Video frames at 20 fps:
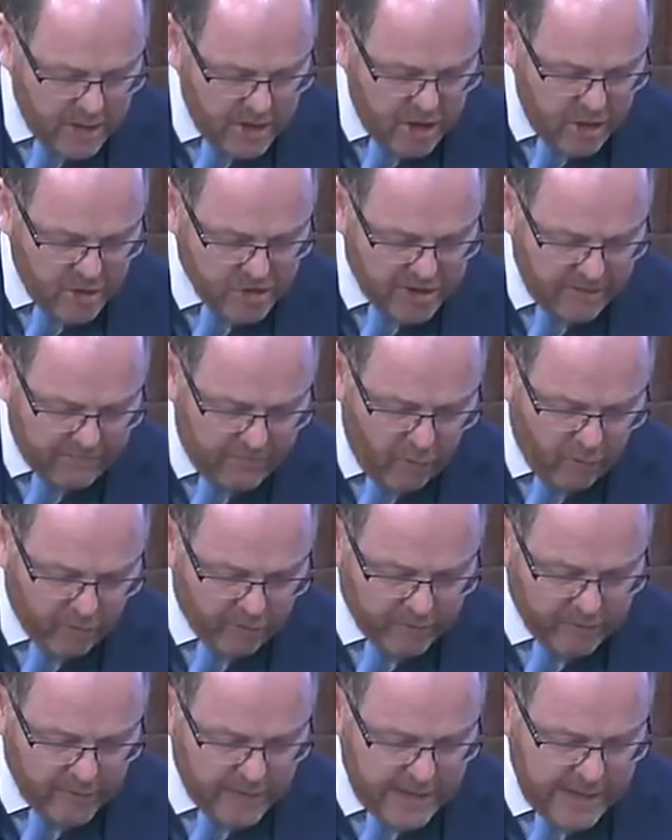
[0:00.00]
hugely
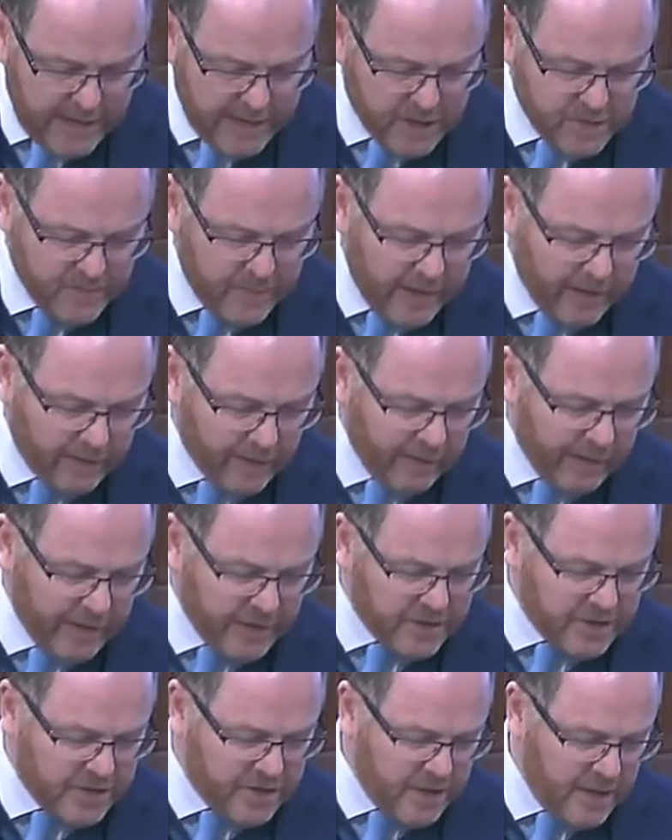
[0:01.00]
important and need to be
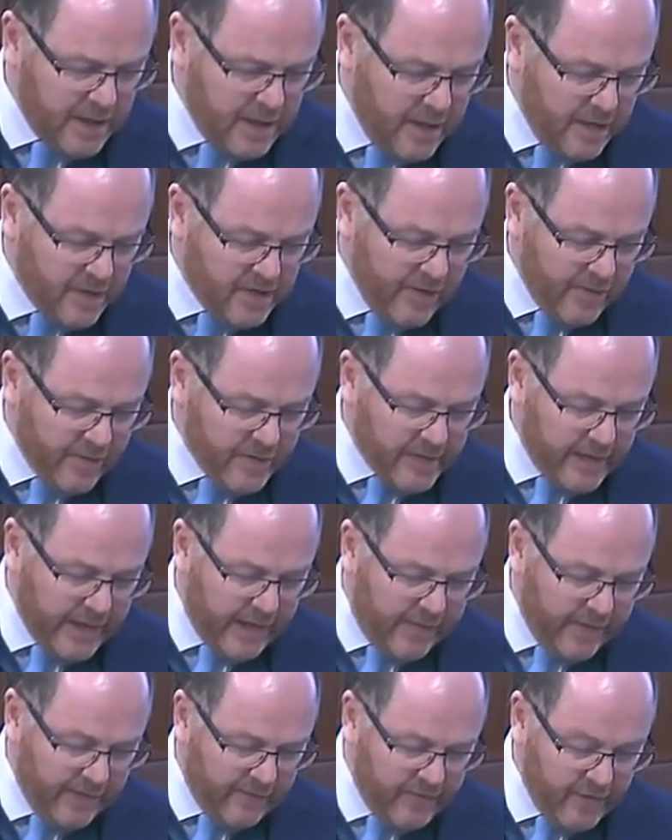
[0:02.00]
acknowledged seriously.
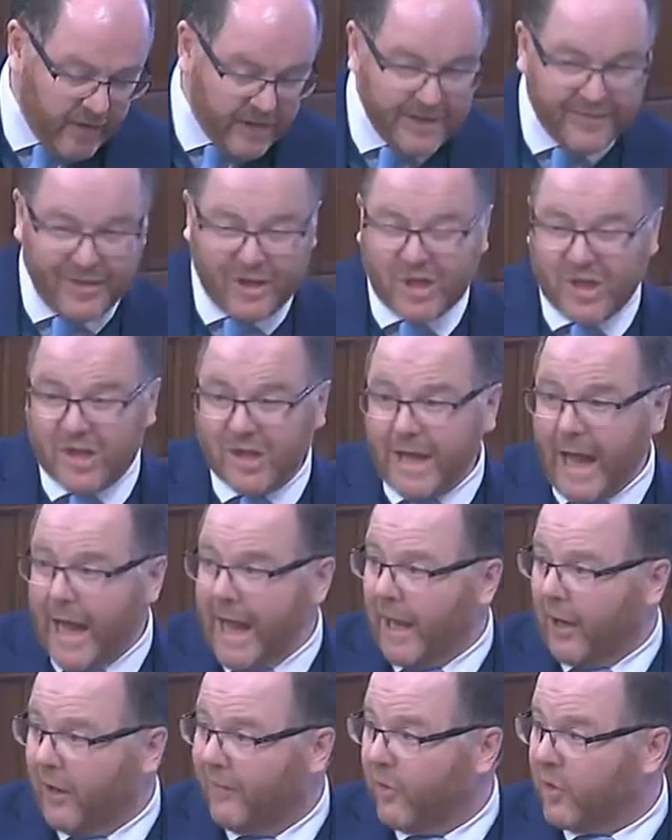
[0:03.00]
I think, firstly, the
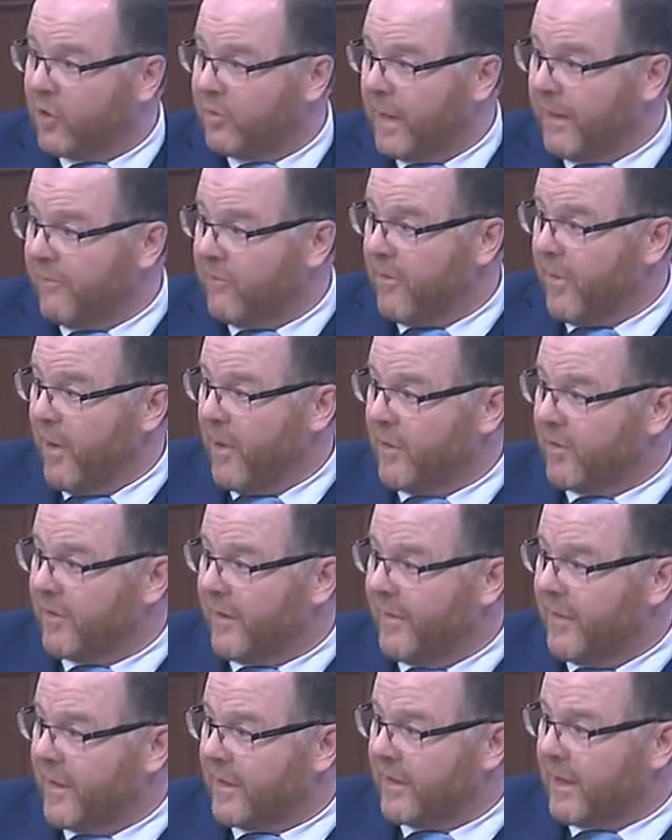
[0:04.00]
scale of what's being proposed
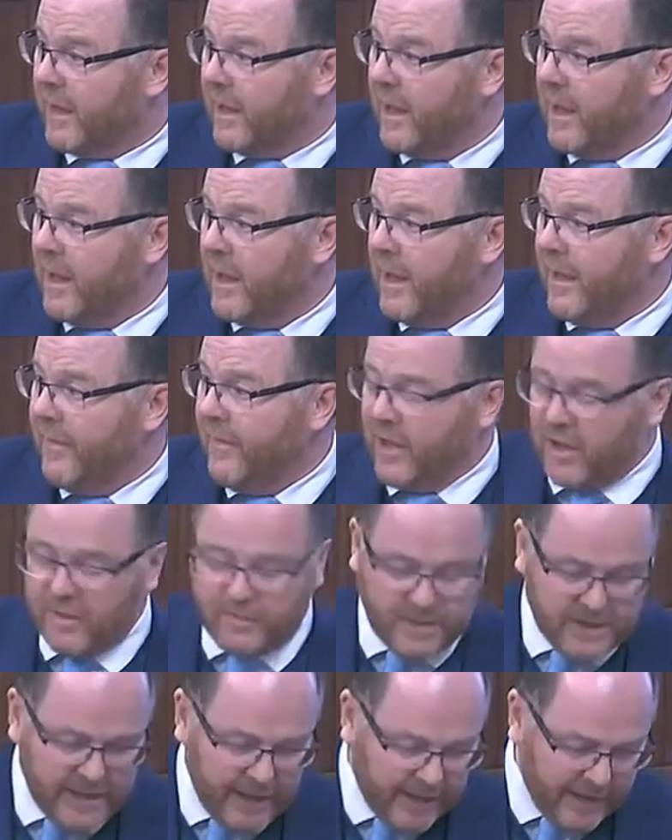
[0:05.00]
in this
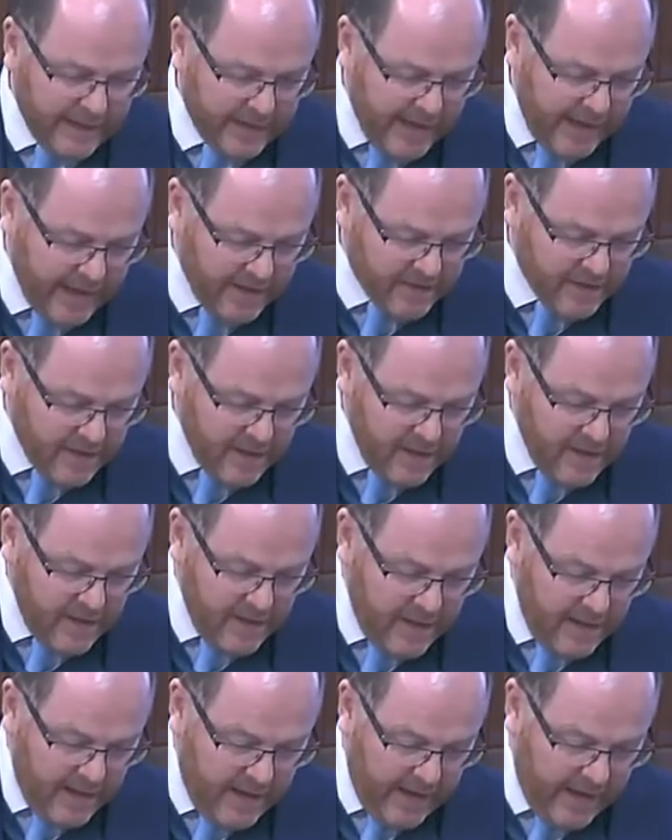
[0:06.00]
particular case,
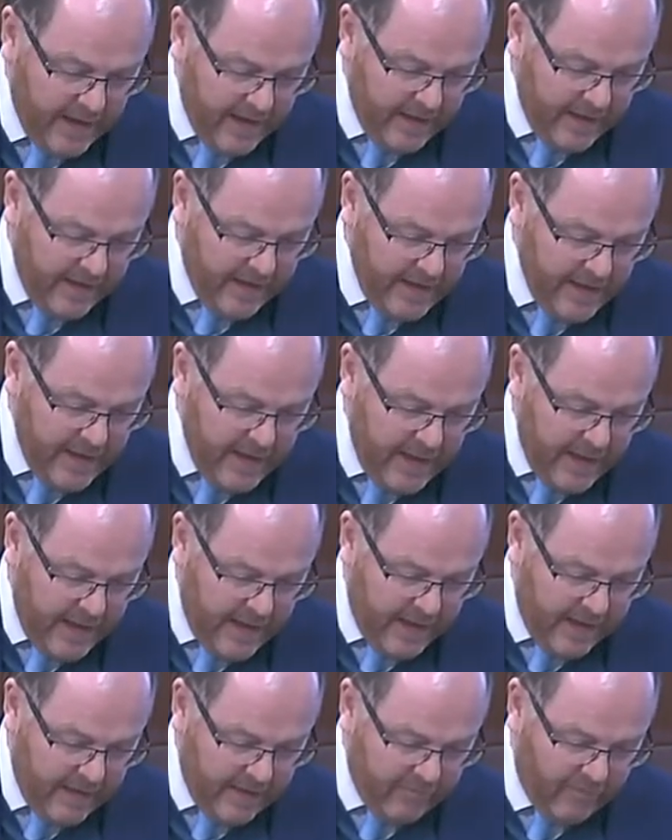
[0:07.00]

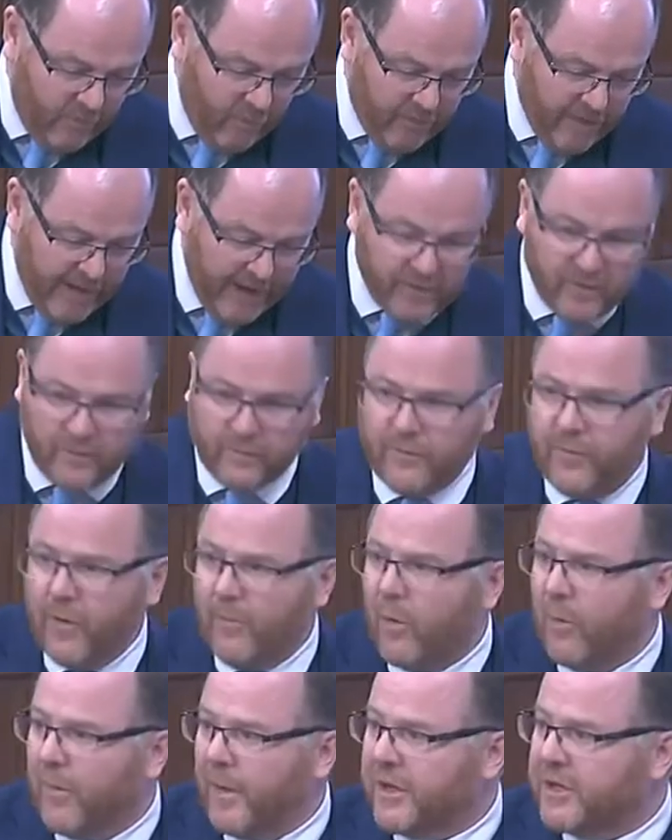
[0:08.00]
4,000
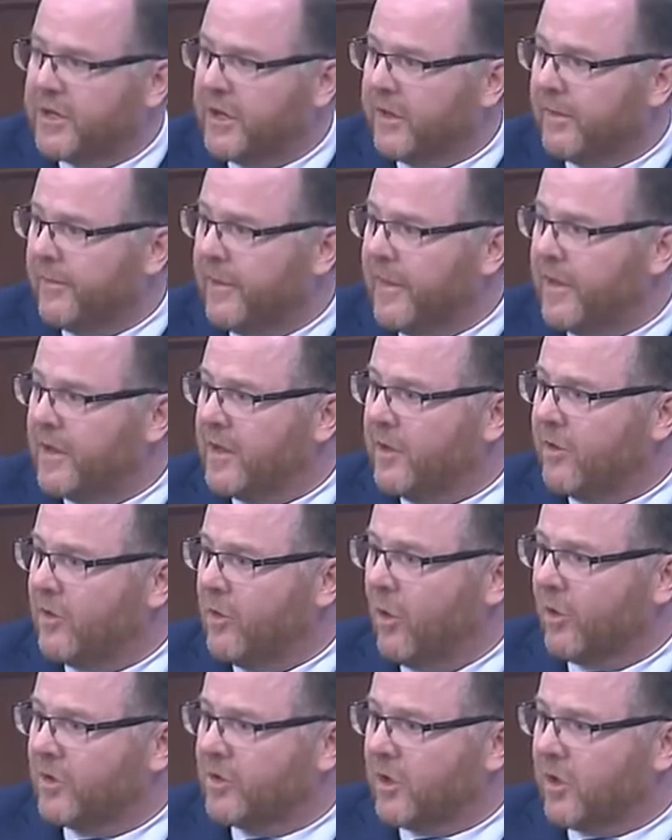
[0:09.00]
football pitches. I mean, this is
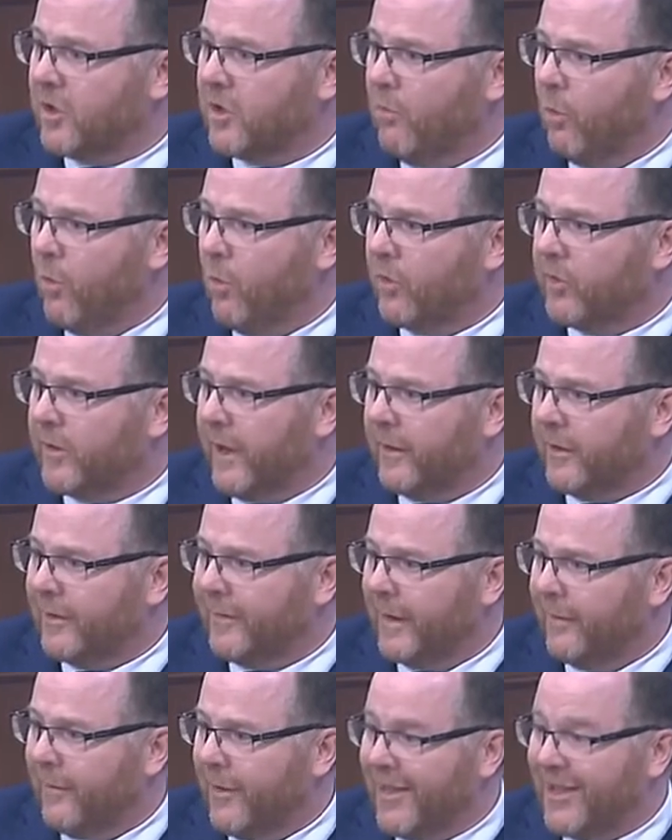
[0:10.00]
not a small-scale
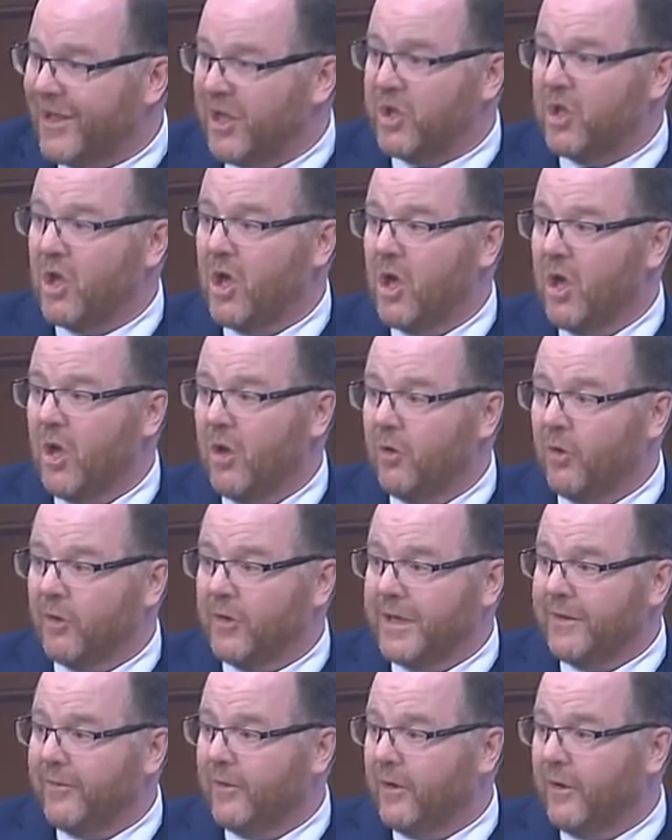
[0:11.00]
development. This is not
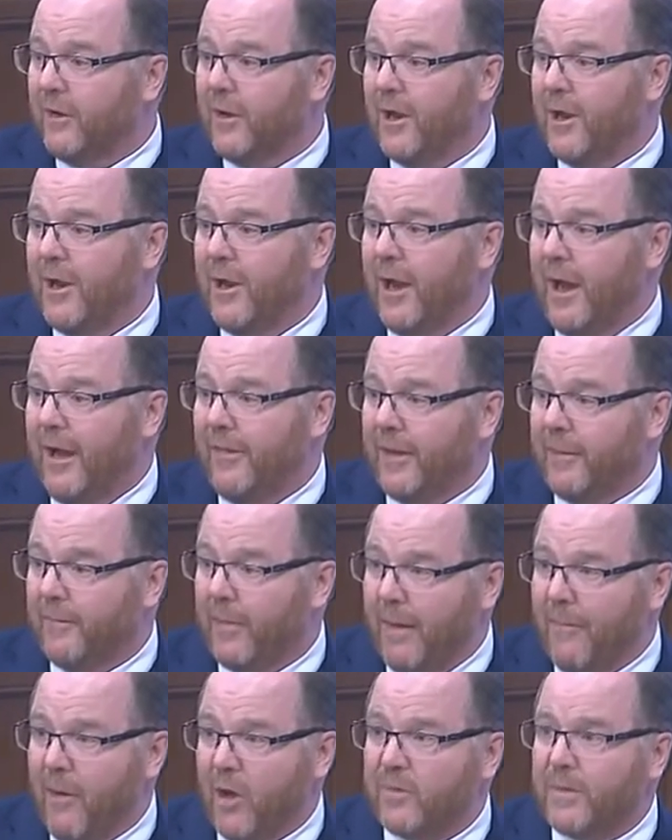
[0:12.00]
even, I think,
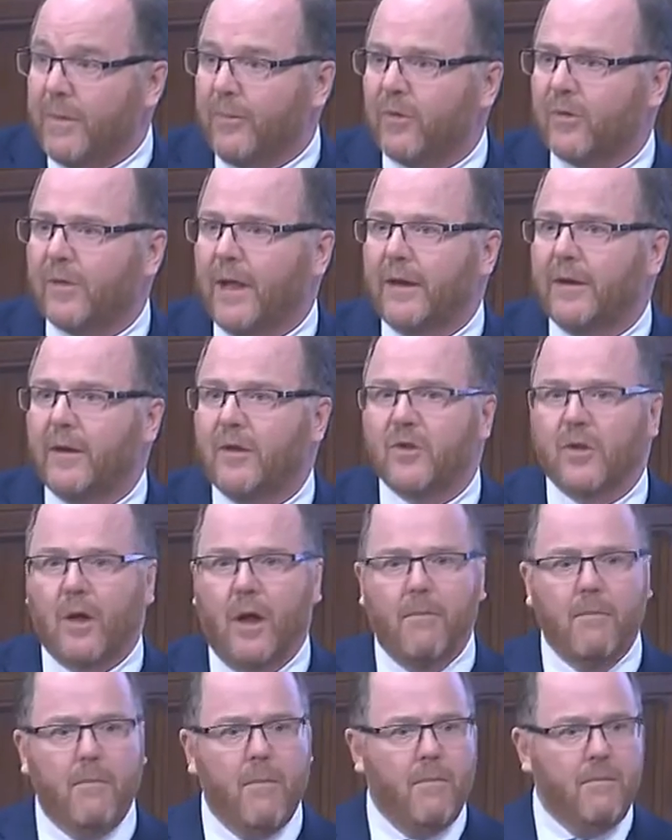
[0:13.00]
by most people's standards,
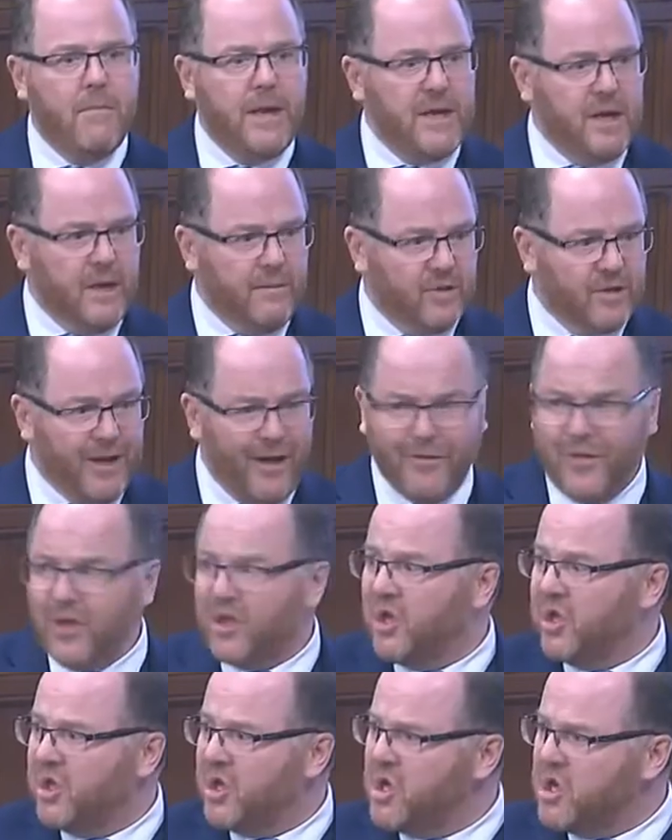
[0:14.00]
medium scale.
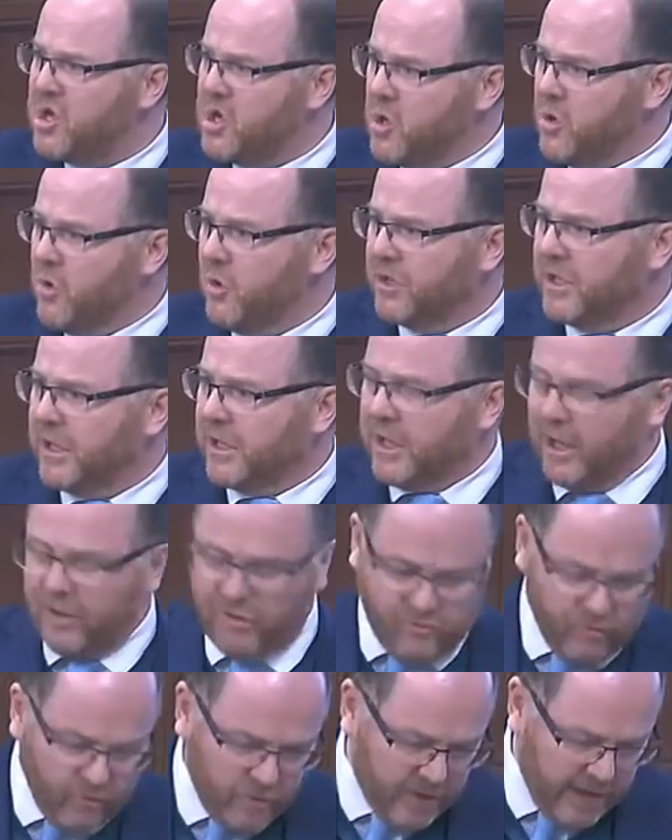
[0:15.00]
This is huge
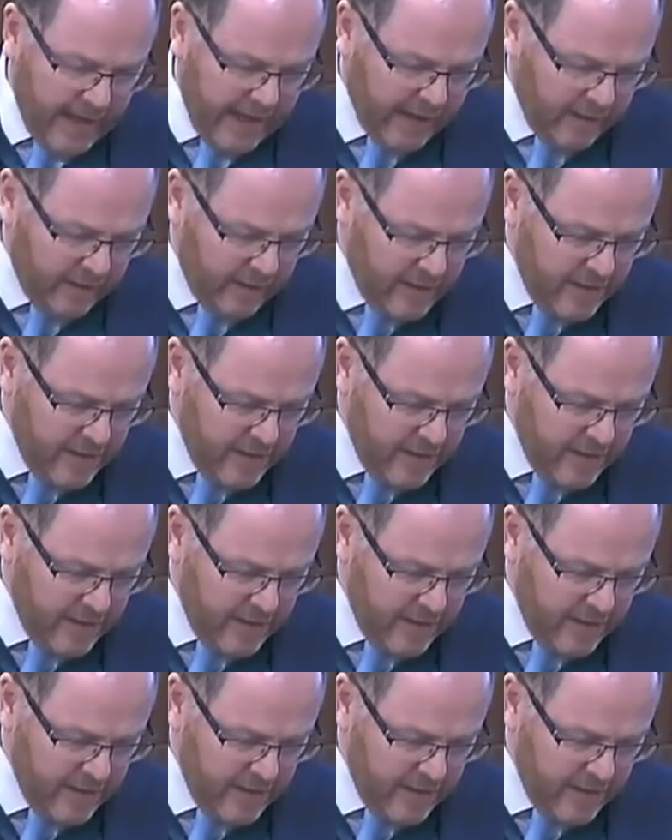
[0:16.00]
industrial-scale